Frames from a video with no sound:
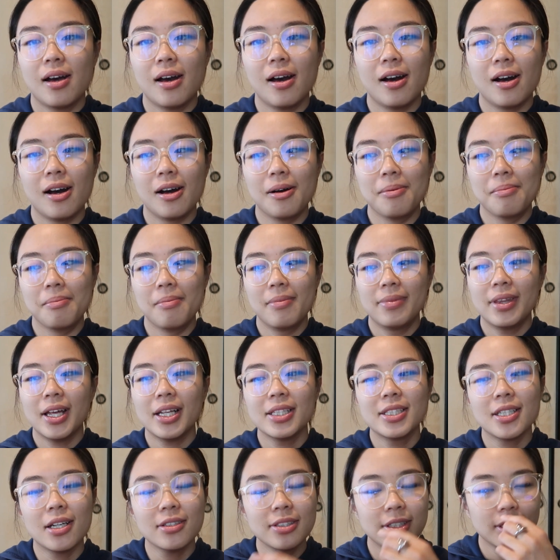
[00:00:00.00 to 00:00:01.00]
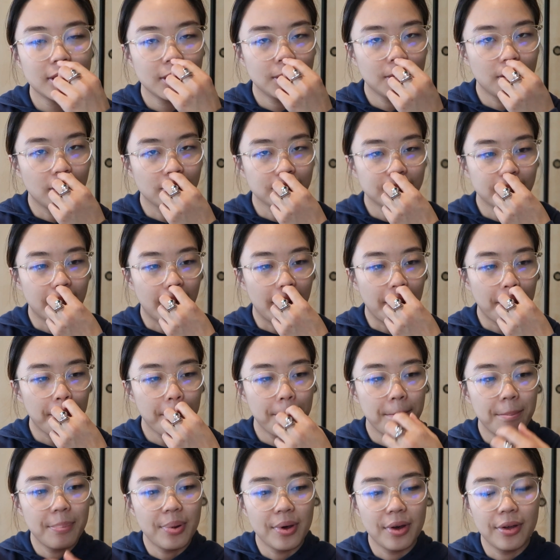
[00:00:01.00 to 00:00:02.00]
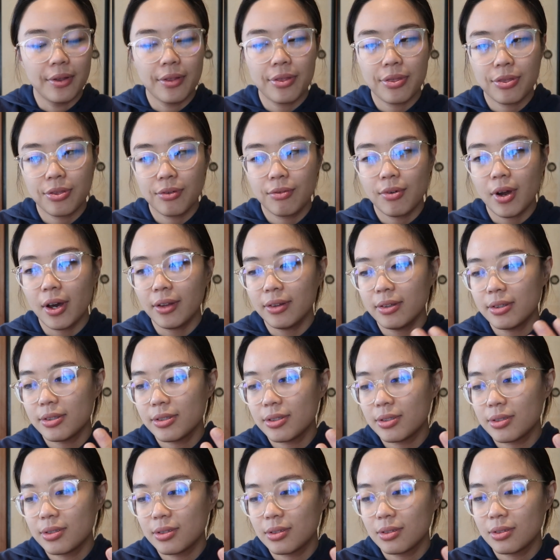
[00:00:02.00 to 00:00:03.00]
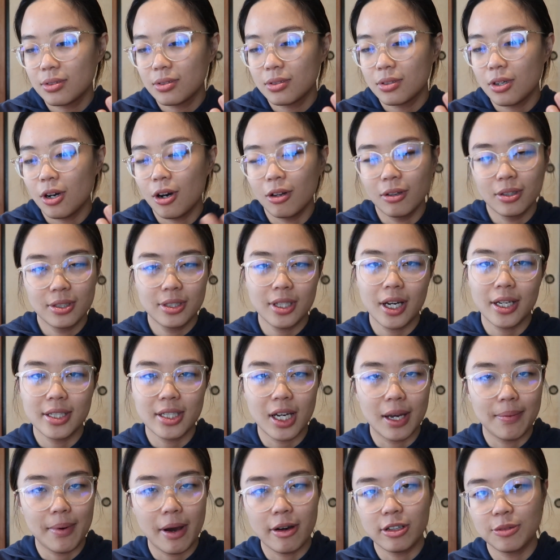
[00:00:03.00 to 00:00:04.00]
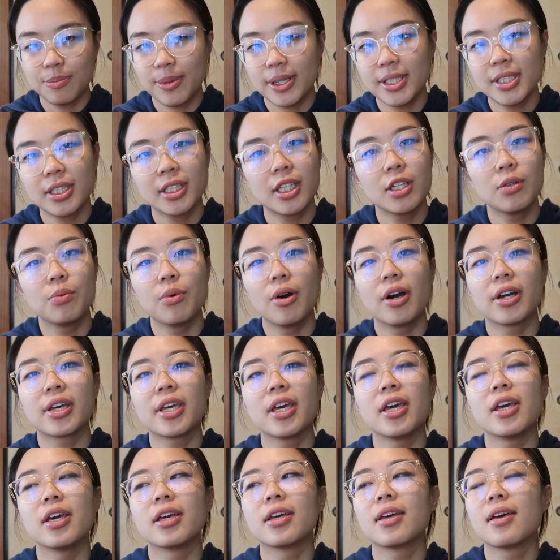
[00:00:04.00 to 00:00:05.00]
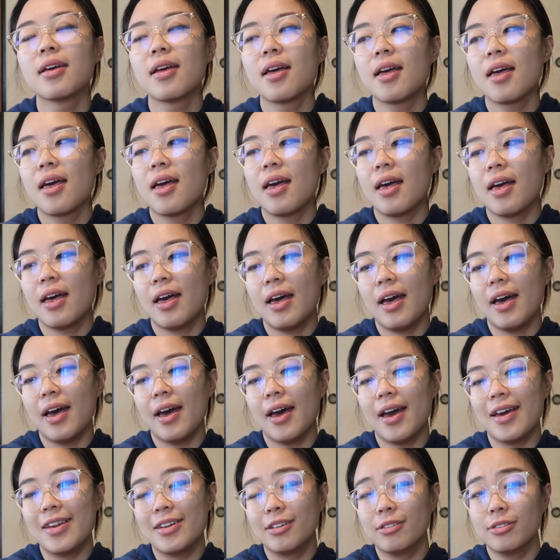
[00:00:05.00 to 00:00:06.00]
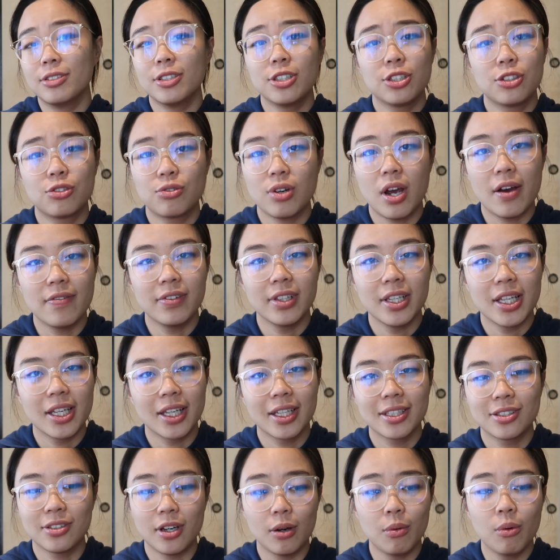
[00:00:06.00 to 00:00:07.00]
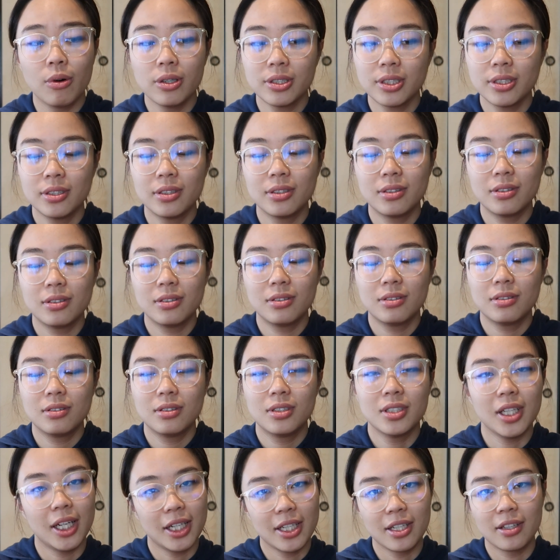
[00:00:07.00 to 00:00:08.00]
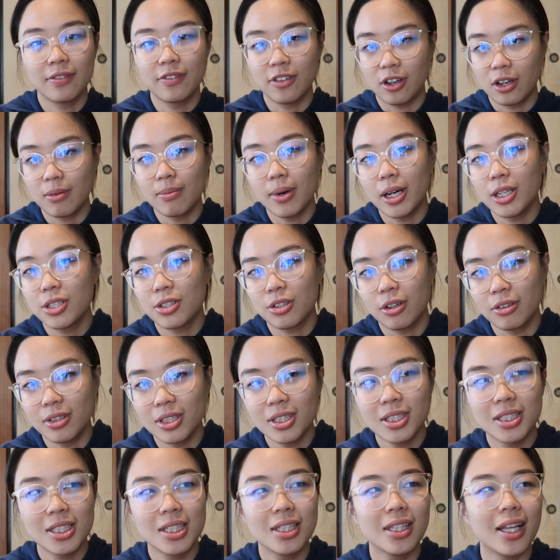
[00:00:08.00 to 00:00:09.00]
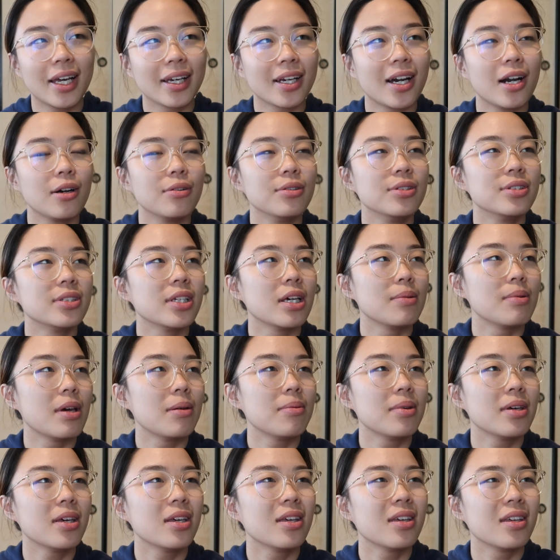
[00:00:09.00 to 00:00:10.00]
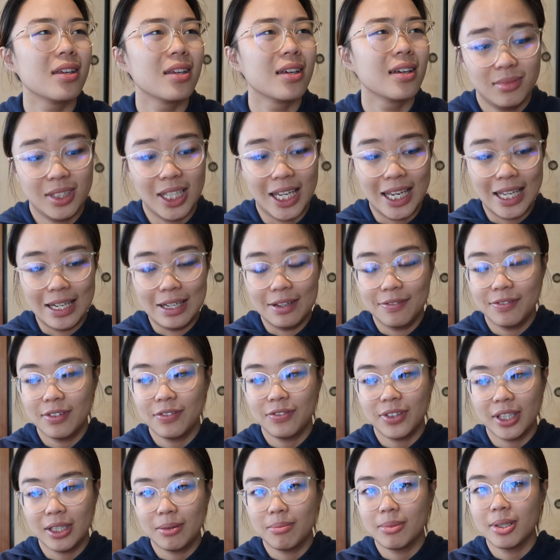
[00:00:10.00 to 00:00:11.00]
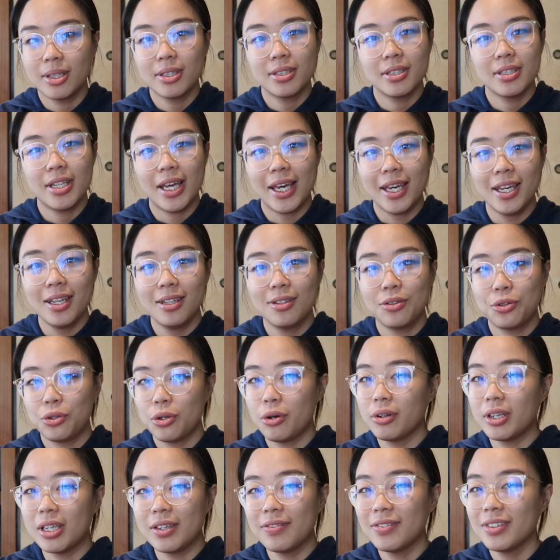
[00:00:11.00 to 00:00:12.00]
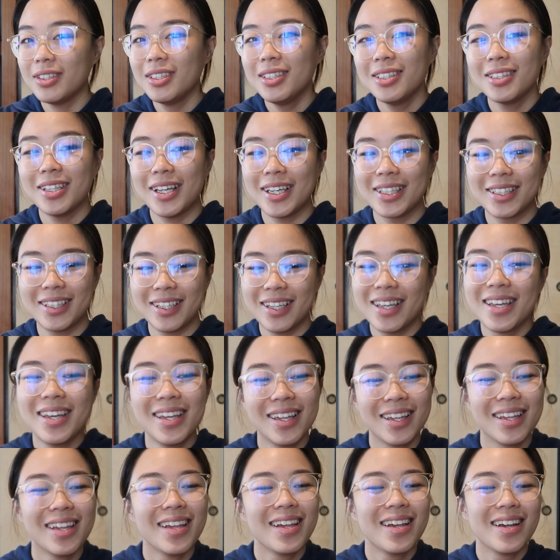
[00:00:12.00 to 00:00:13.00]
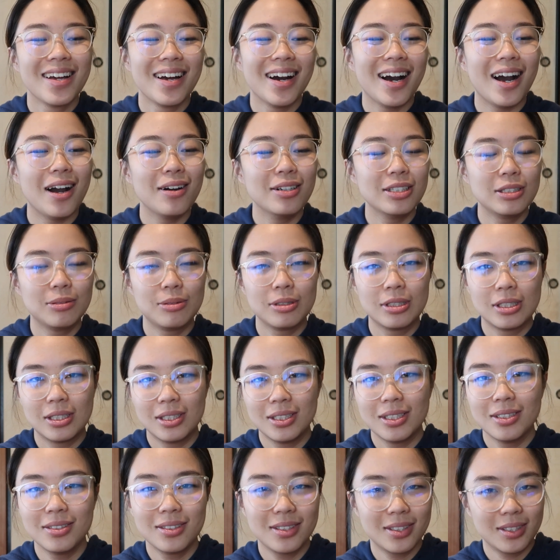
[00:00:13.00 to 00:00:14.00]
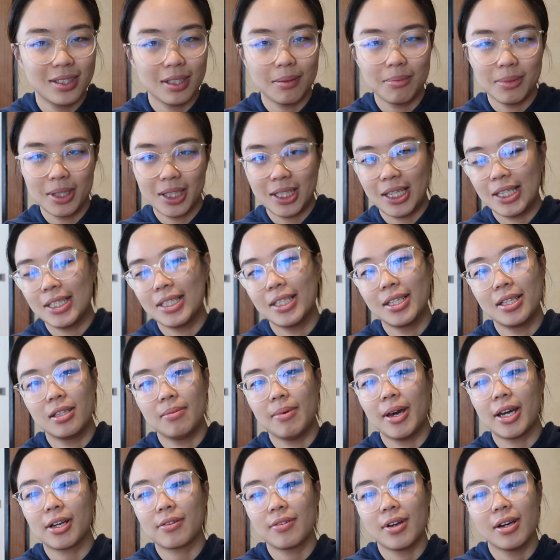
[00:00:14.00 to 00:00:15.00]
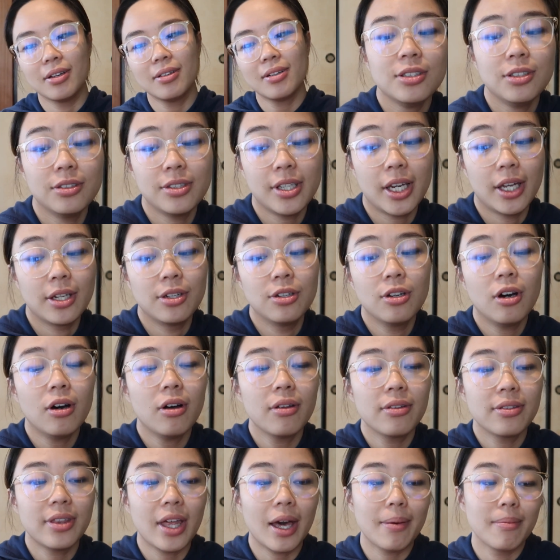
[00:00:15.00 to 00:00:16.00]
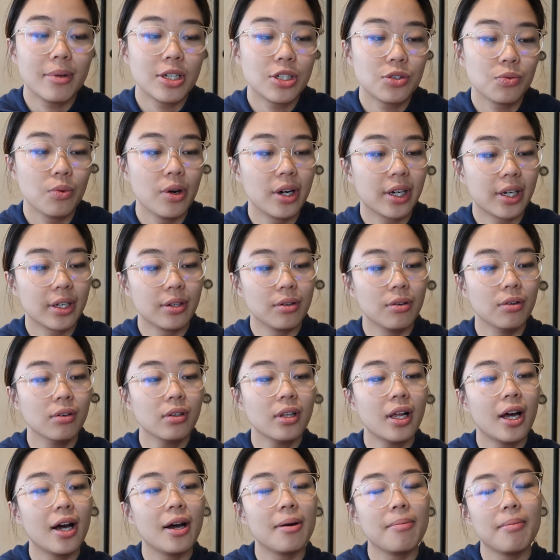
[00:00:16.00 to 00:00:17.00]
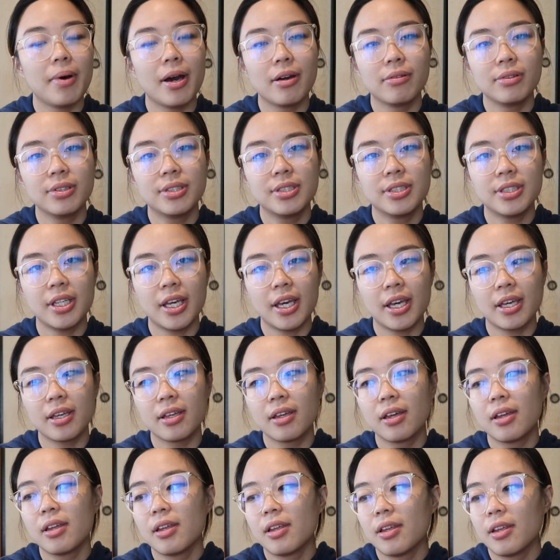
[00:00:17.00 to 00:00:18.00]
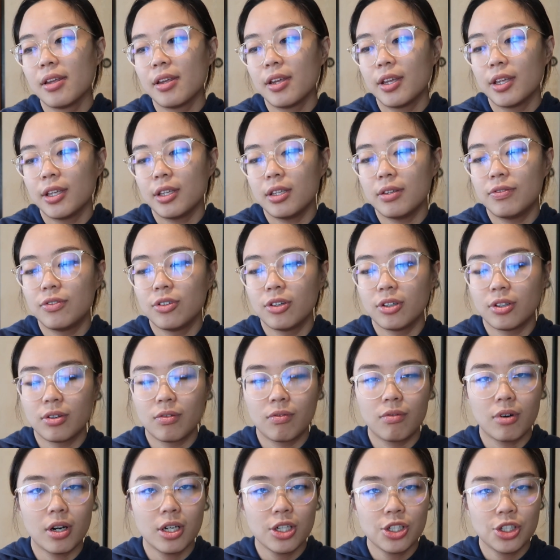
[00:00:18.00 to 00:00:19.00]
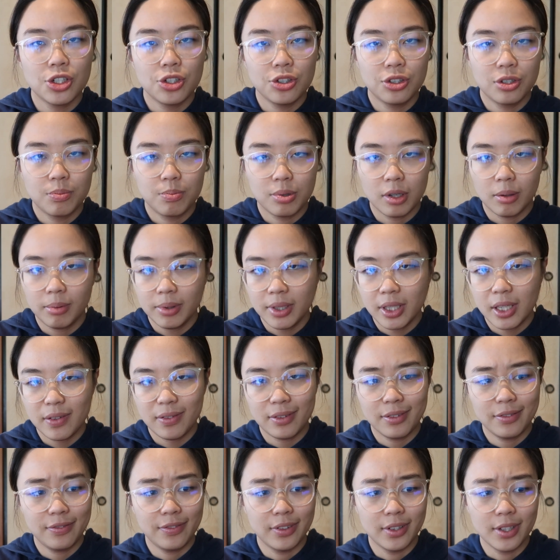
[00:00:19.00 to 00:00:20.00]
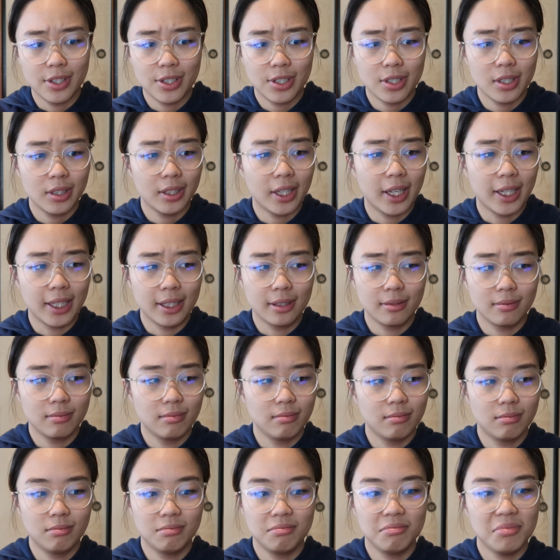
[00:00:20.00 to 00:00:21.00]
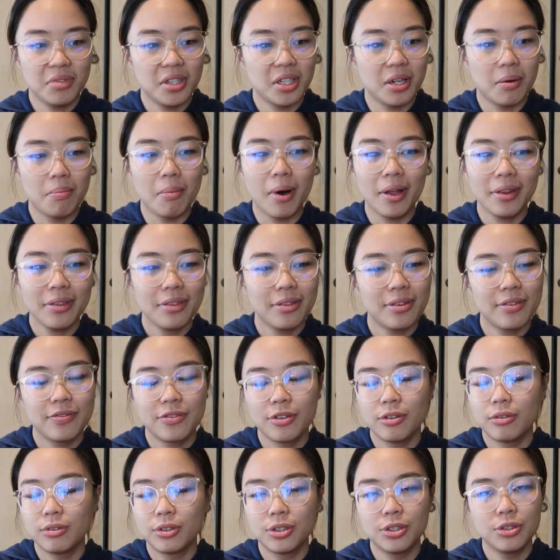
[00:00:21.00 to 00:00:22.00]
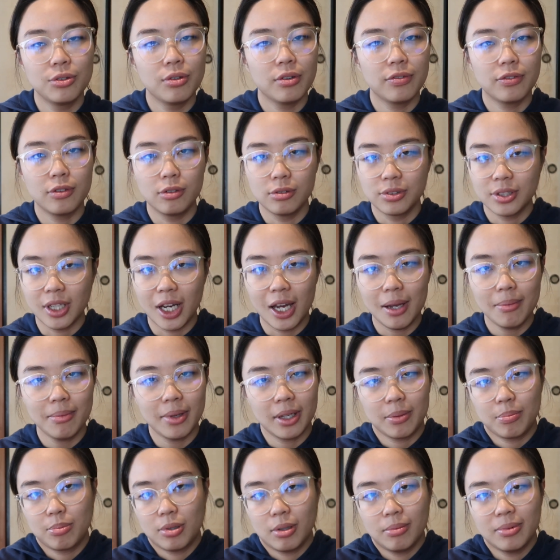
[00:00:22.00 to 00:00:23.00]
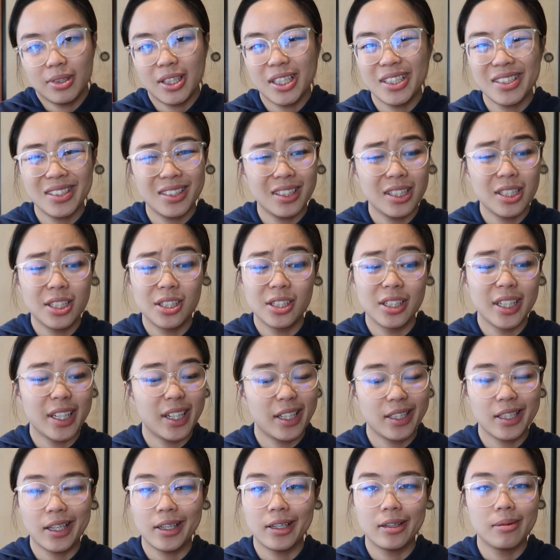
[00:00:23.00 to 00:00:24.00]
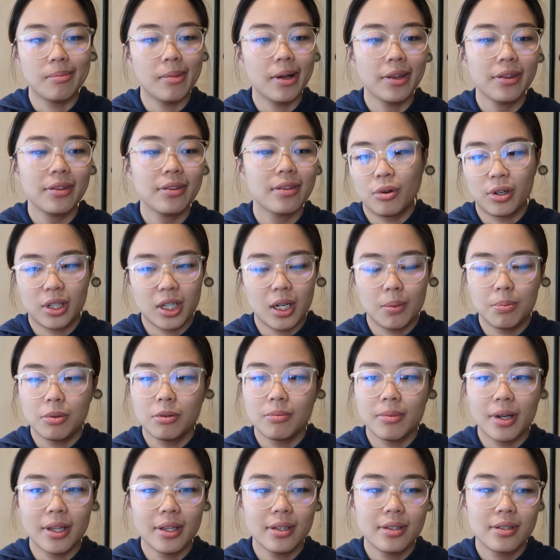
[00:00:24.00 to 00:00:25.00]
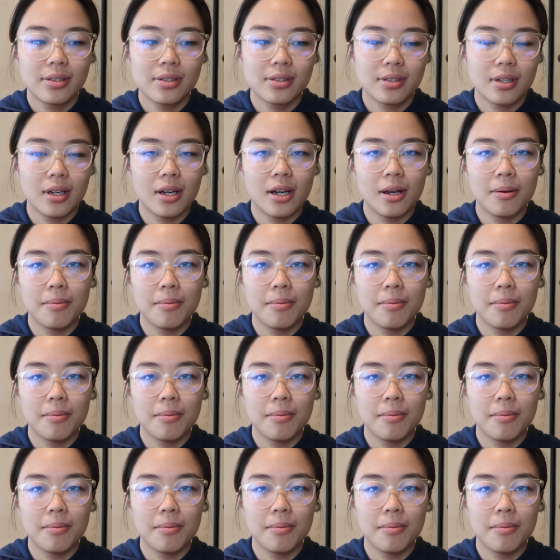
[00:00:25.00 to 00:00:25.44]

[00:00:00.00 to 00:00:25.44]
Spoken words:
That sounds like a long time, but throughout this whole entire time, I was basically working and just traveling. So I wasn't studying very much, honestly. I would say maybe 10-15 minutes a day, not even. it was just something that I did in the background. So yeah, not that much work at all. I would say if you're in a rush, you could probably even finish it in a month. If you were to do it full time, probably easily you could get it done in a month or a couple months.